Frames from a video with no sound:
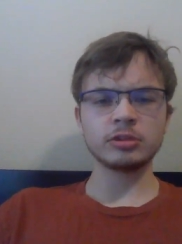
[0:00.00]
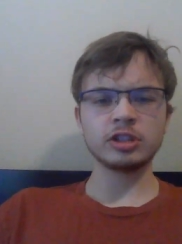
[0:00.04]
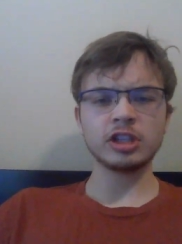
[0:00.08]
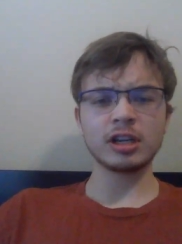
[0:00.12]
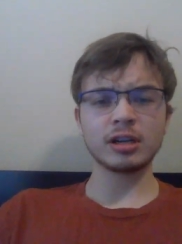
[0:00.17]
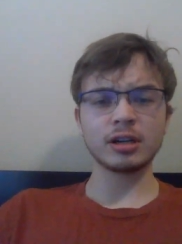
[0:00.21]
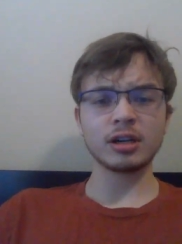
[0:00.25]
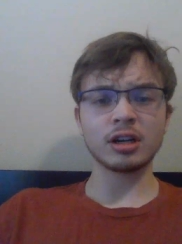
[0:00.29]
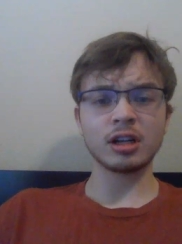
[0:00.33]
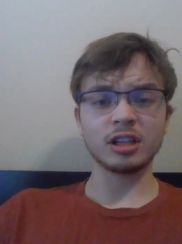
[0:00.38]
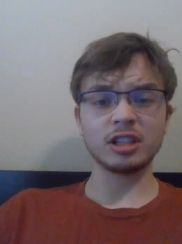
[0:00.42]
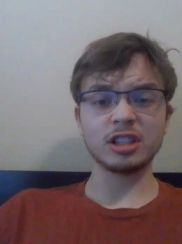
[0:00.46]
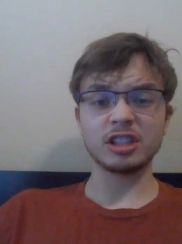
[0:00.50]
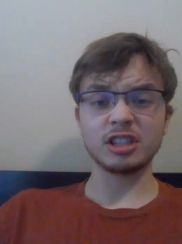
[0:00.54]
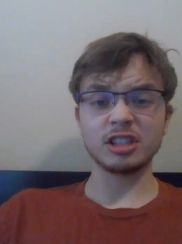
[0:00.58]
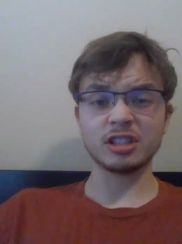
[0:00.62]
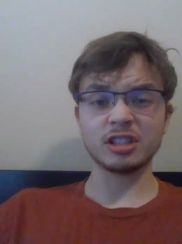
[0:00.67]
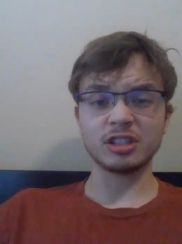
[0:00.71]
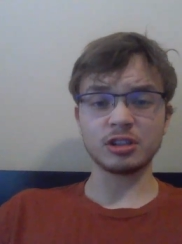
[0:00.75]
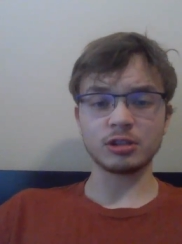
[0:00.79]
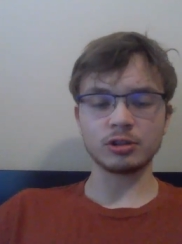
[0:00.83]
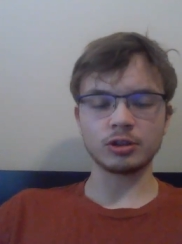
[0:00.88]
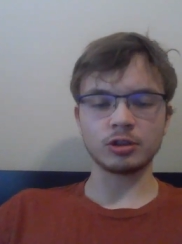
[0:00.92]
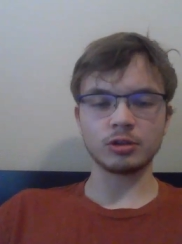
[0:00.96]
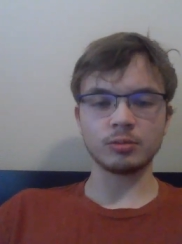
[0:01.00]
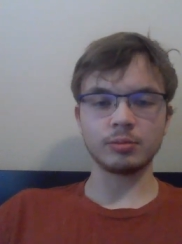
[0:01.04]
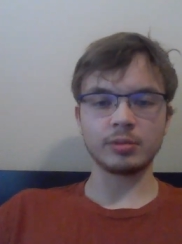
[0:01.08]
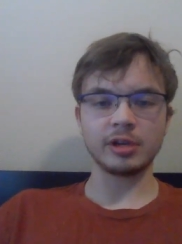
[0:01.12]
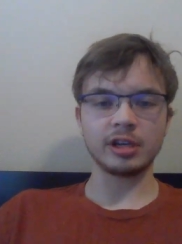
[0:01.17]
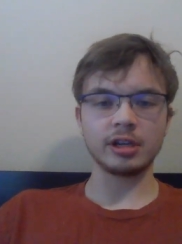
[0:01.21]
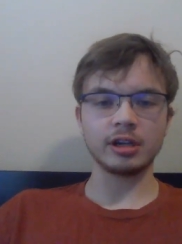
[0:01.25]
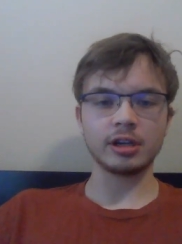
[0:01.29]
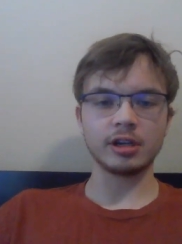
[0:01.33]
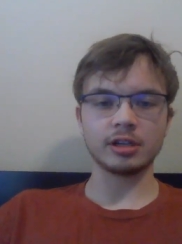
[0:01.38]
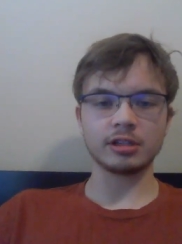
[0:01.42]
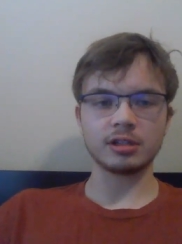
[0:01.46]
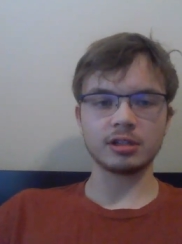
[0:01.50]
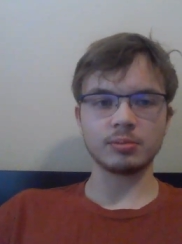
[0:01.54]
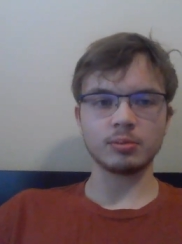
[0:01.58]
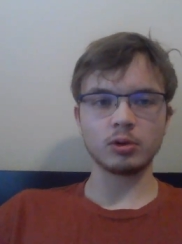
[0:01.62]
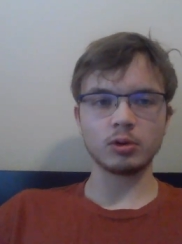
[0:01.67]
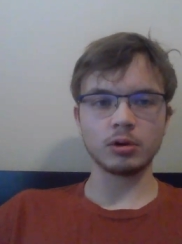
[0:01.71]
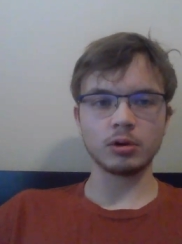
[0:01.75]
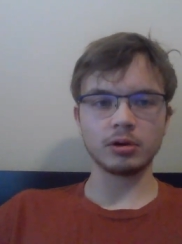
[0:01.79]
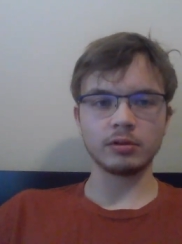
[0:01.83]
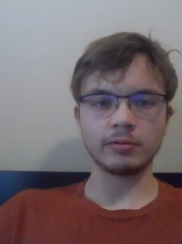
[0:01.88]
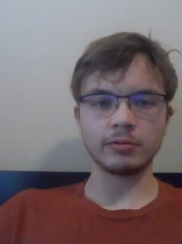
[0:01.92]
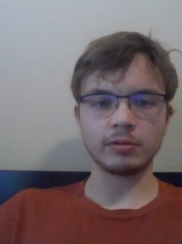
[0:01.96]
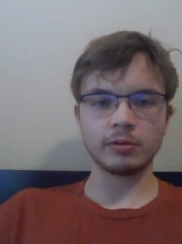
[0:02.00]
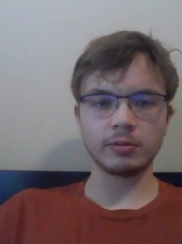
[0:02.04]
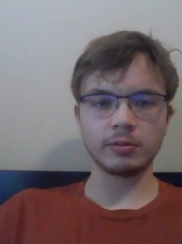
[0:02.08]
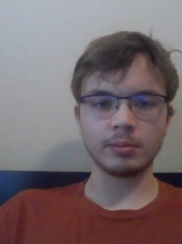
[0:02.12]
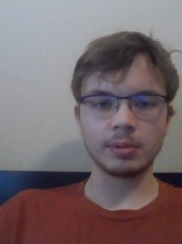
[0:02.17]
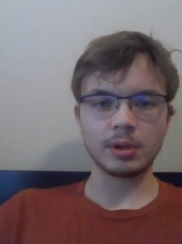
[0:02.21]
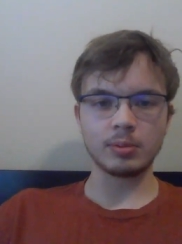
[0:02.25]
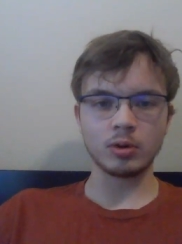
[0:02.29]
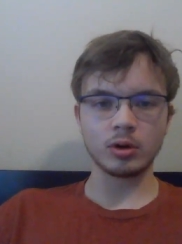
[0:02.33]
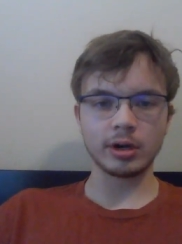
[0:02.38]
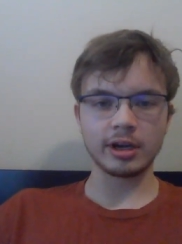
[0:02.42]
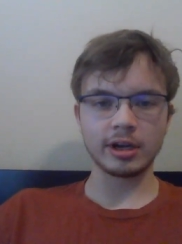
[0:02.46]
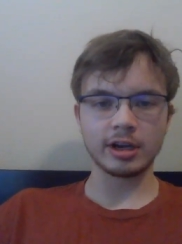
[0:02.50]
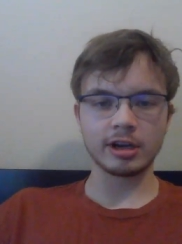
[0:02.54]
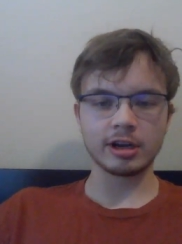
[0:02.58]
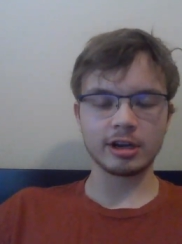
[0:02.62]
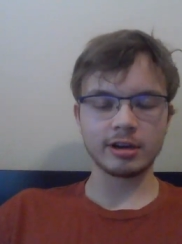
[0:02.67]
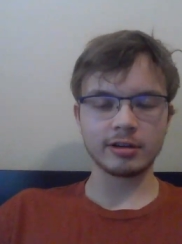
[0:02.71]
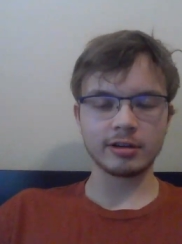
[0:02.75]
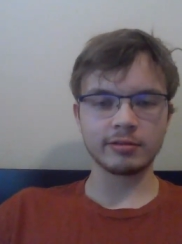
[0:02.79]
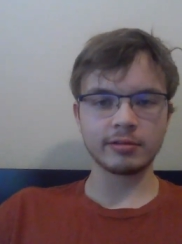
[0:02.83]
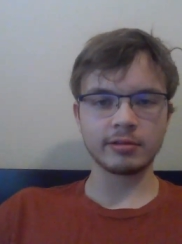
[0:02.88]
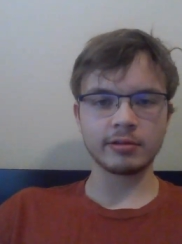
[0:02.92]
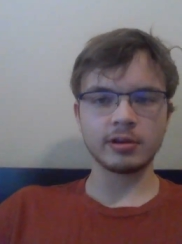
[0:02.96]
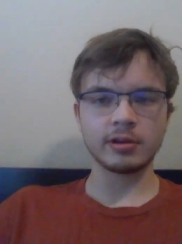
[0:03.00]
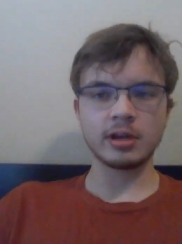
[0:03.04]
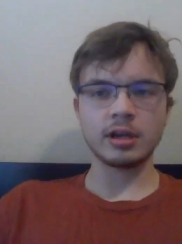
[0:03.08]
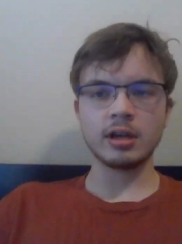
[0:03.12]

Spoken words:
technology and social media is important for people to have.